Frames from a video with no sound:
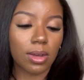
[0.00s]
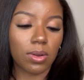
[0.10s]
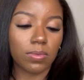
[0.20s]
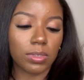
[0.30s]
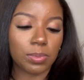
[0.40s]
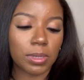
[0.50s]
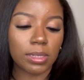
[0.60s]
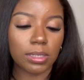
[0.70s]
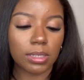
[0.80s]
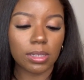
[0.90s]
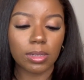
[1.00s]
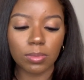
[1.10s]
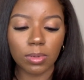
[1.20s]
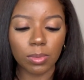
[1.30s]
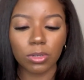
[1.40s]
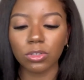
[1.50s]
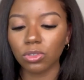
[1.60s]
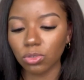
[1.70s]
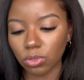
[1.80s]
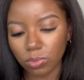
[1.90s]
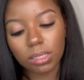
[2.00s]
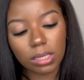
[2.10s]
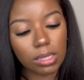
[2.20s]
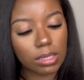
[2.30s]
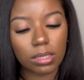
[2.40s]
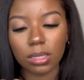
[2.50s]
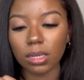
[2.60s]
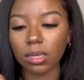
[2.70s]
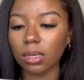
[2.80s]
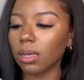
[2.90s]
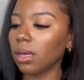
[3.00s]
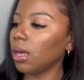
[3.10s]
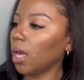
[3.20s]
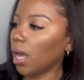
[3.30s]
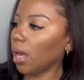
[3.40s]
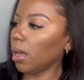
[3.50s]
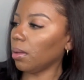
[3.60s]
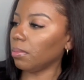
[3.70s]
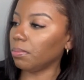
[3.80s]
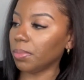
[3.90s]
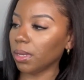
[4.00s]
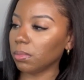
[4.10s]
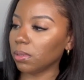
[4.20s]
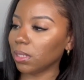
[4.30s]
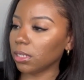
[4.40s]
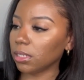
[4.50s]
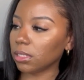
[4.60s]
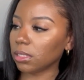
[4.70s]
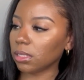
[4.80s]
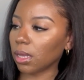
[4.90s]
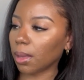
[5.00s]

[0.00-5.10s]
overspent per usual. This is the Babyless,